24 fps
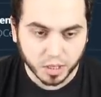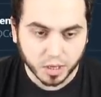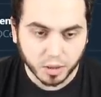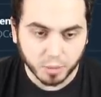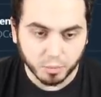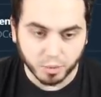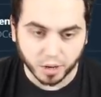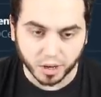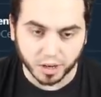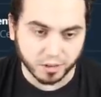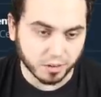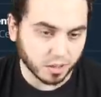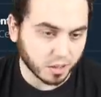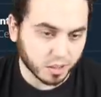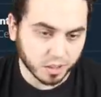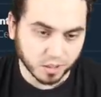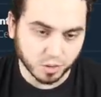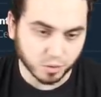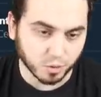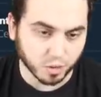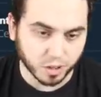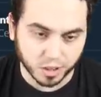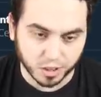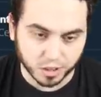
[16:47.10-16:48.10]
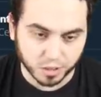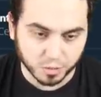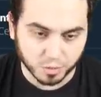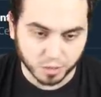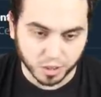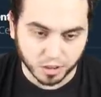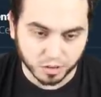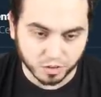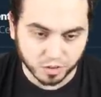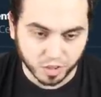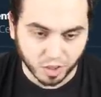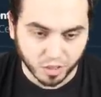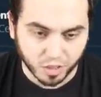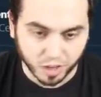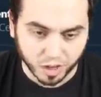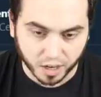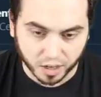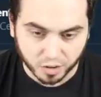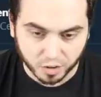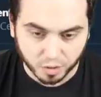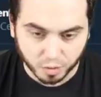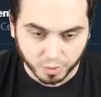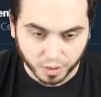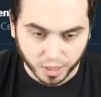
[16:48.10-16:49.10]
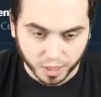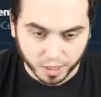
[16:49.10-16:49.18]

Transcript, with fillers: but it is what it is, man. There's nothing I can do about